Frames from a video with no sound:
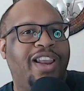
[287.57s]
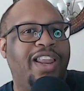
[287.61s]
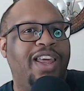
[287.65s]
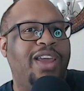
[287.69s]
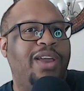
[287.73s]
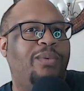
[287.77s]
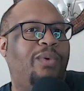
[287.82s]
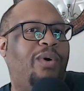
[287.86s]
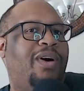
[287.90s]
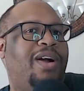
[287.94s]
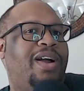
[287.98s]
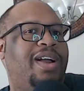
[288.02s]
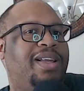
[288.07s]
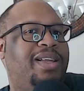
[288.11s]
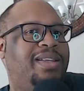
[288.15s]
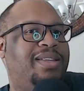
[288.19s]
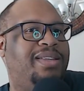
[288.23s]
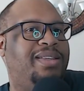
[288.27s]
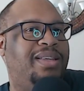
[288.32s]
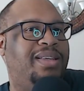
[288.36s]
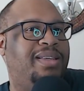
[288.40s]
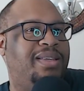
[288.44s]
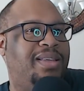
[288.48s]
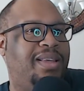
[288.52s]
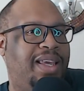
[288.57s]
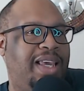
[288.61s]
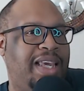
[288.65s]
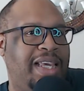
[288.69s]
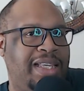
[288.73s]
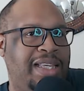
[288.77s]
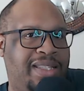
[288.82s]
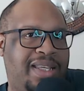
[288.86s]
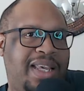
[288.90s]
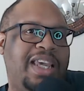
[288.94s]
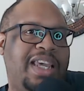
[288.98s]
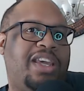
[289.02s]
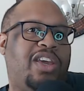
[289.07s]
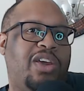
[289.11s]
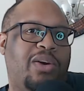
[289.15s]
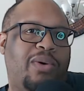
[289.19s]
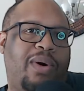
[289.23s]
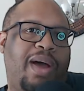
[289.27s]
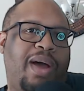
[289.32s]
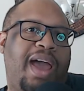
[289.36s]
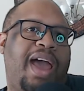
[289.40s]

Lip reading: want Ezekiel